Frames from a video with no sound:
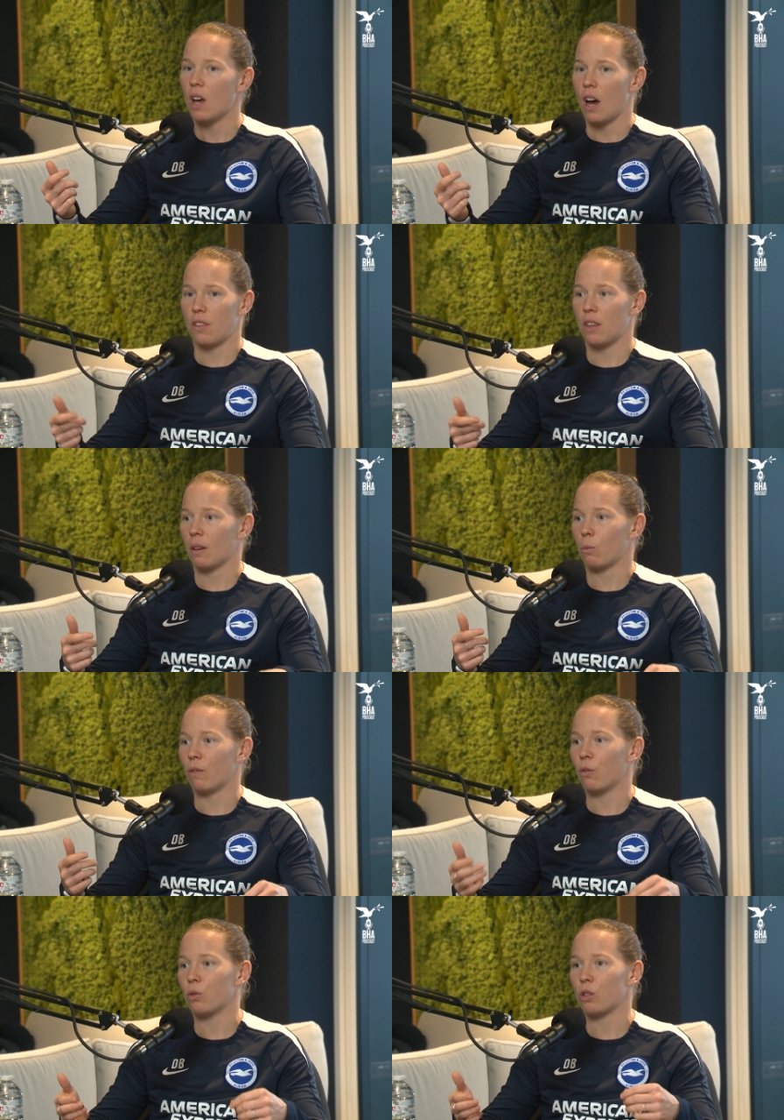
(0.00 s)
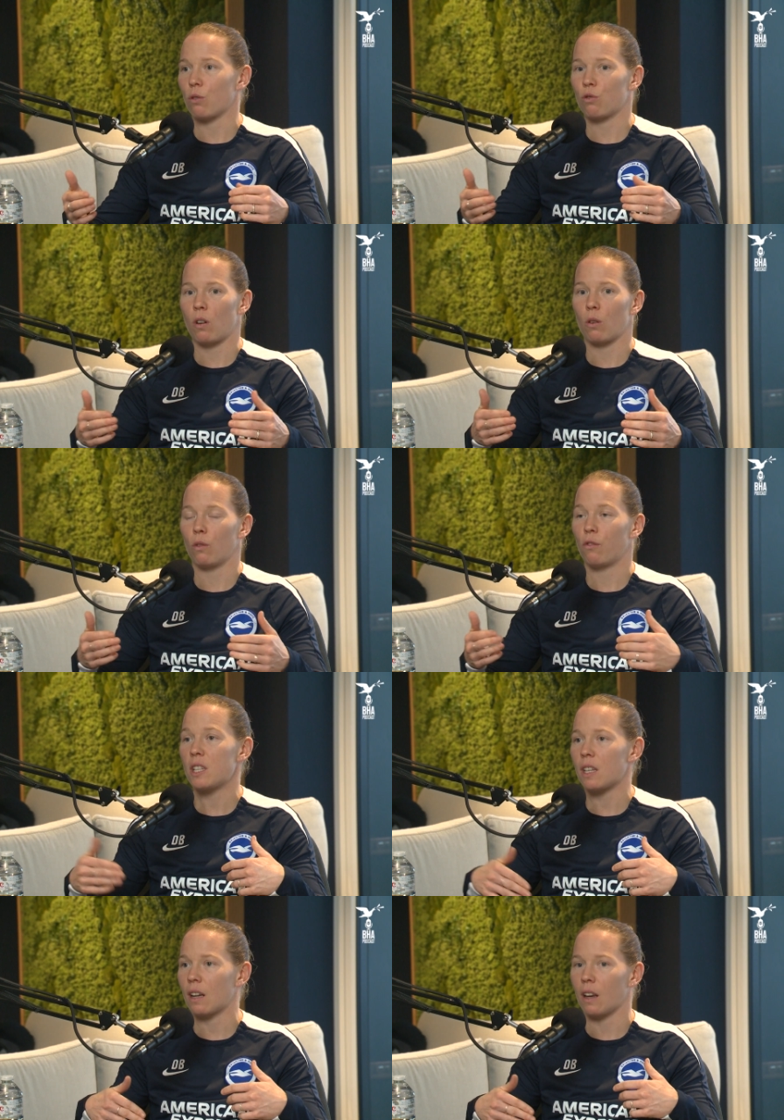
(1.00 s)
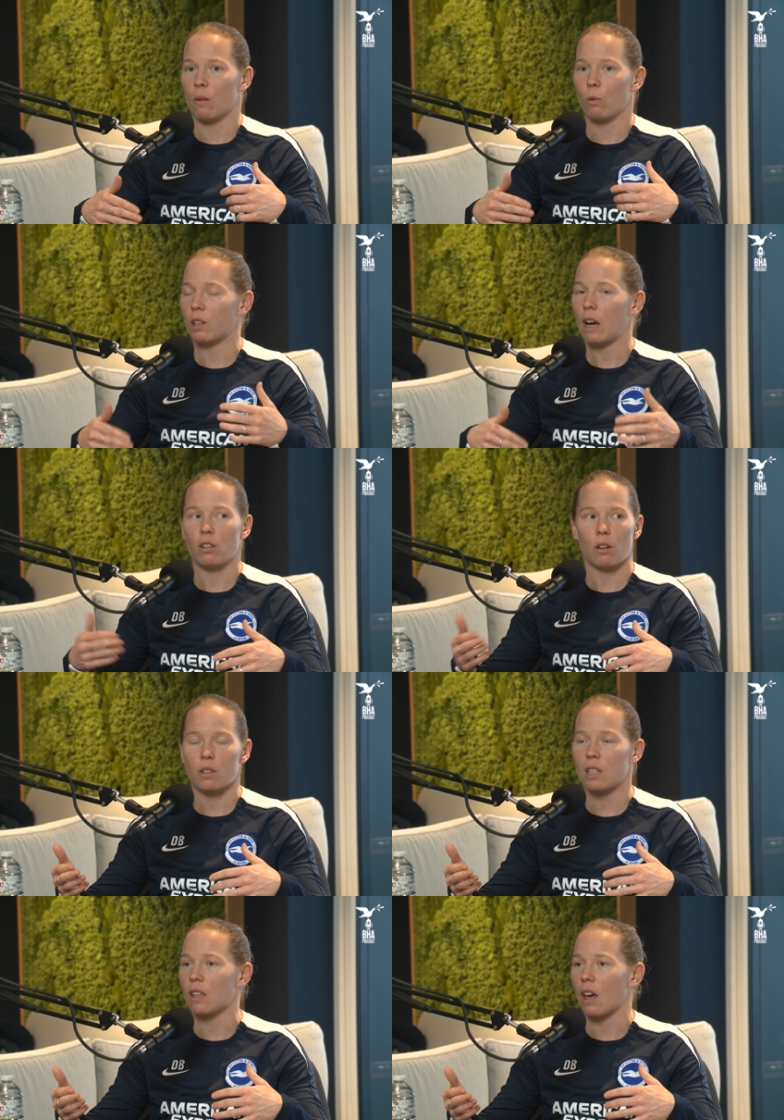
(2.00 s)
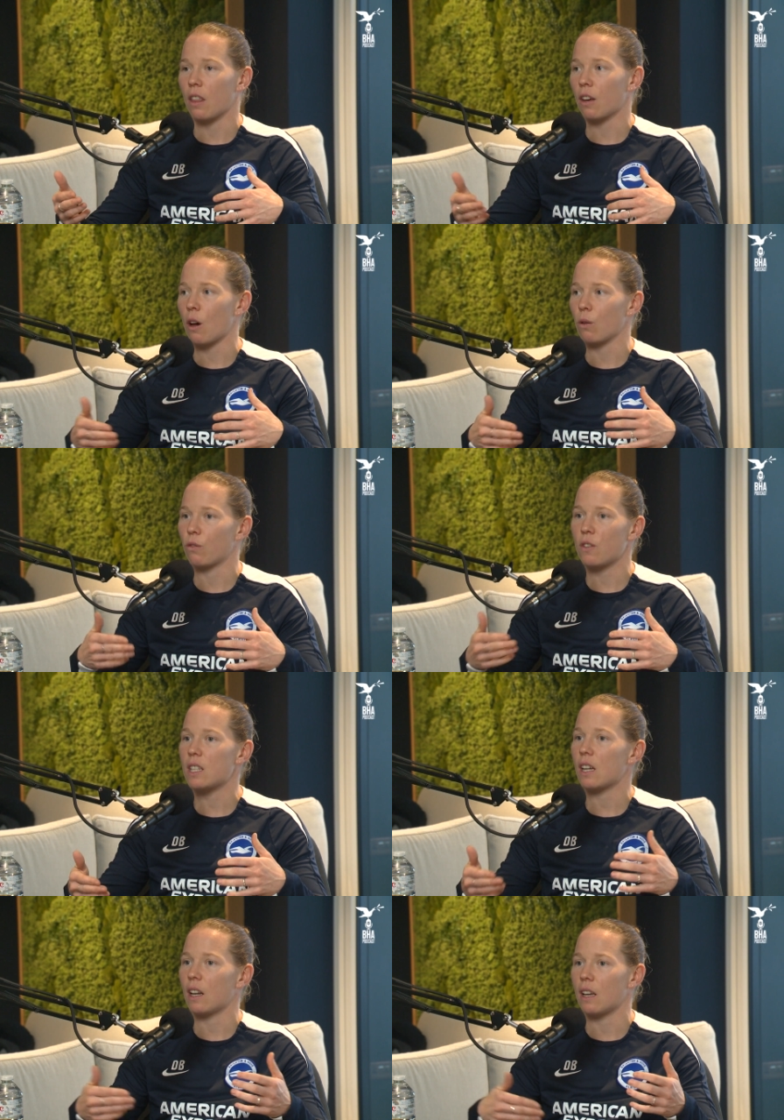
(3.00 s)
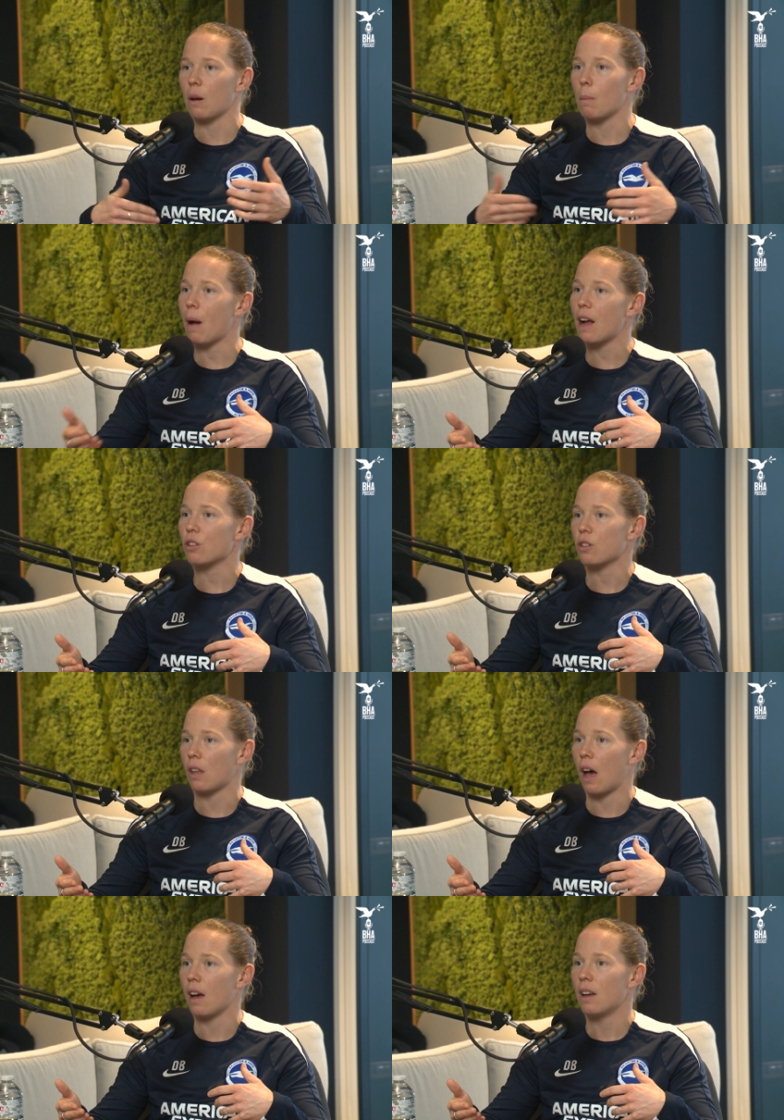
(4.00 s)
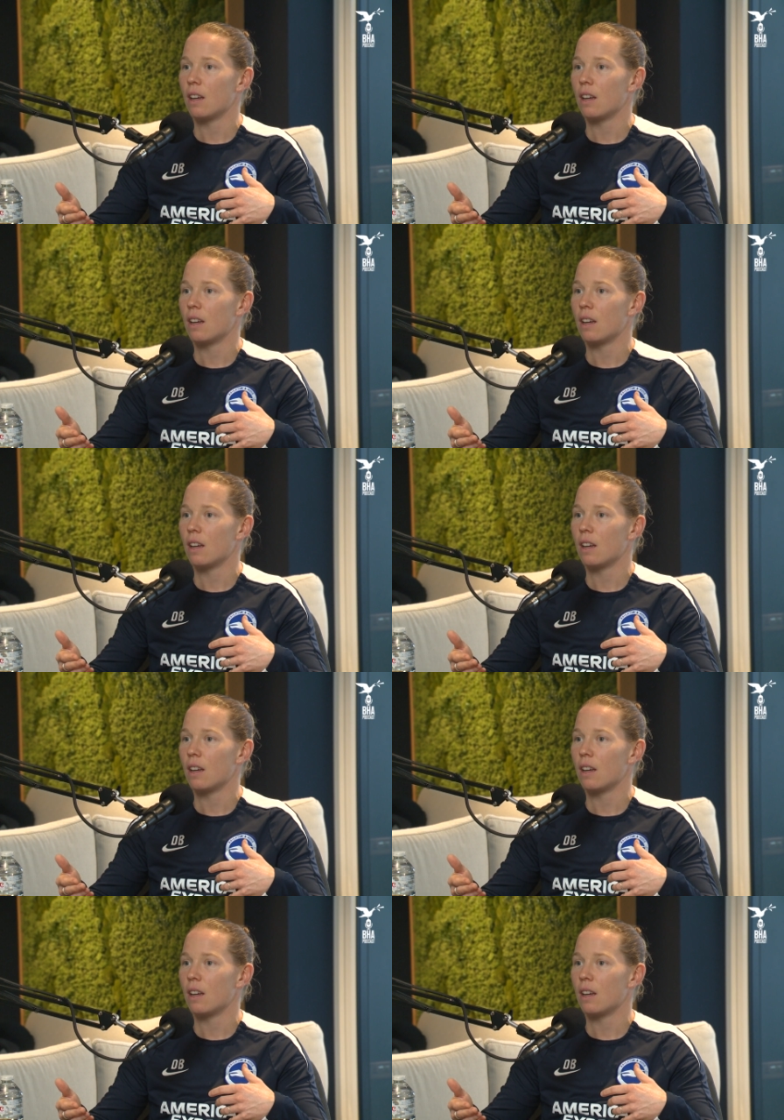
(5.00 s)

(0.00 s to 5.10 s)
I think we've also struggled physically. Well, now you don't see that. The girls physically can match that.